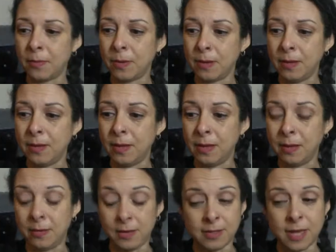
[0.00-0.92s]

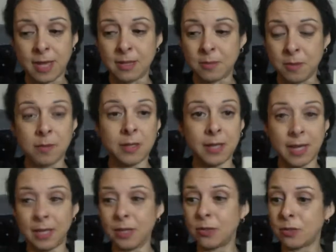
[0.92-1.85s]
In this case, maybe
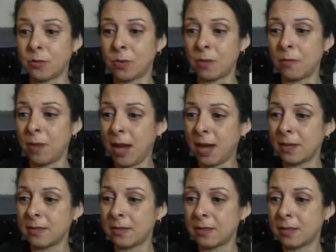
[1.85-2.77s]
letting a storm
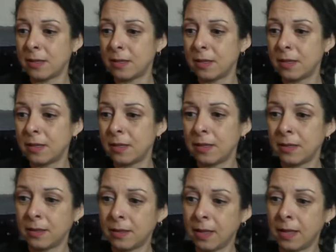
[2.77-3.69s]
pass,
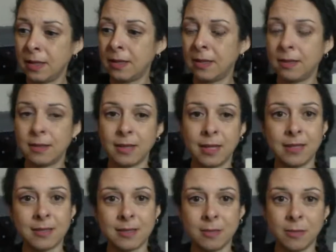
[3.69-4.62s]

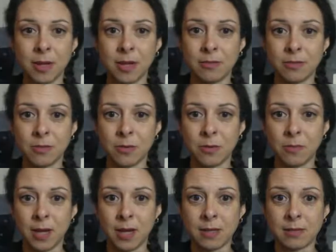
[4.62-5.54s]
letting some kind of storm
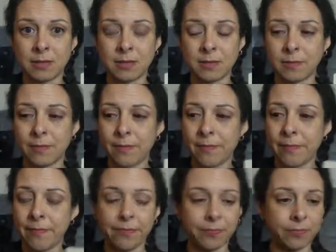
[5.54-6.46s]
pass.
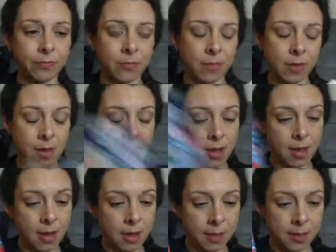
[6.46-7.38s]

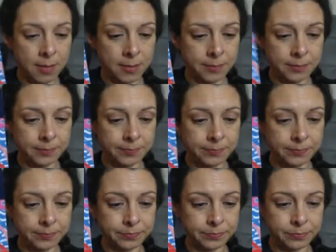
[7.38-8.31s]
Um,
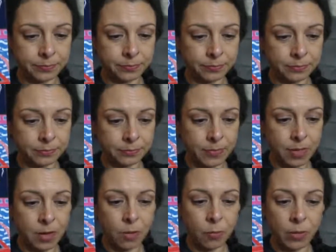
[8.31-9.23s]

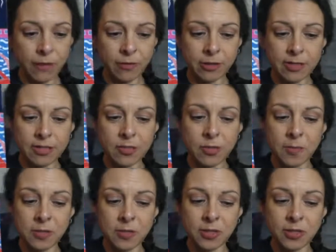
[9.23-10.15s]
Whatever
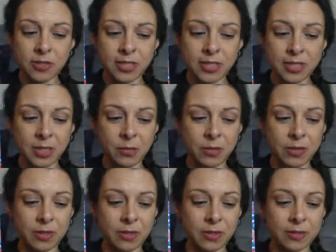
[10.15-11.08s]
disruption you're dealing
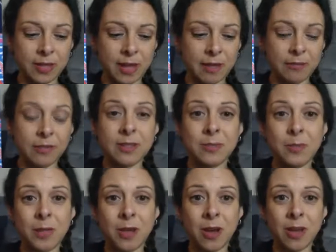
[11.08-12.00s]
with in your life is
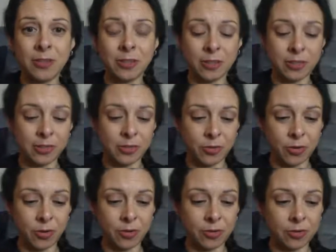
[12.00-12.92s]
beyond your
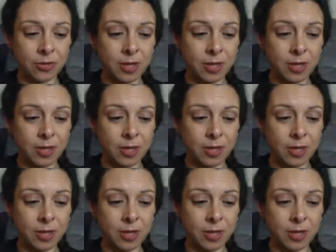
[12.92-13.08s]
control,